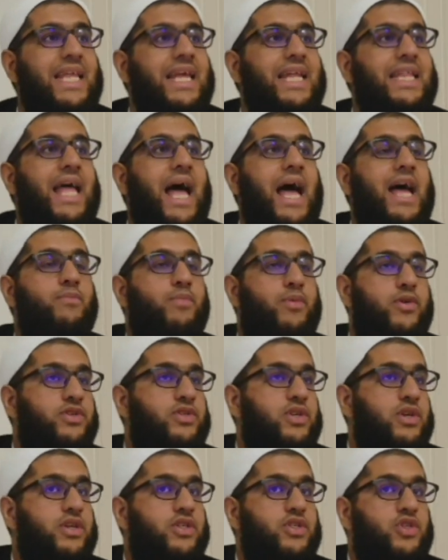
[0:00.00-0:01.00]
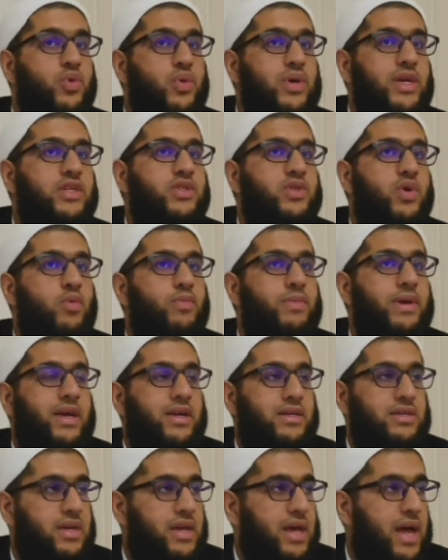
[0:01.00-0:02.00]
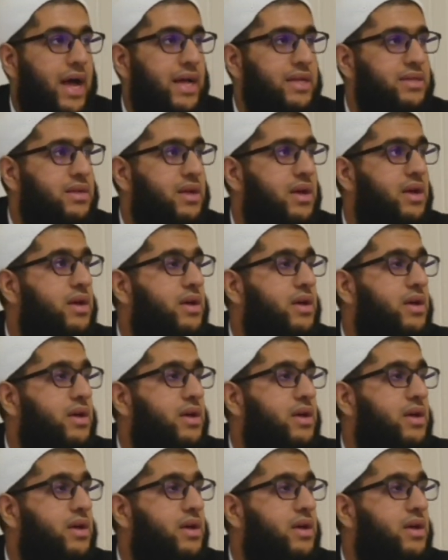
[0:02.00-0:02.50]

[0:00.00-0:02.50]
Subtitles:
then that person is doing so because he has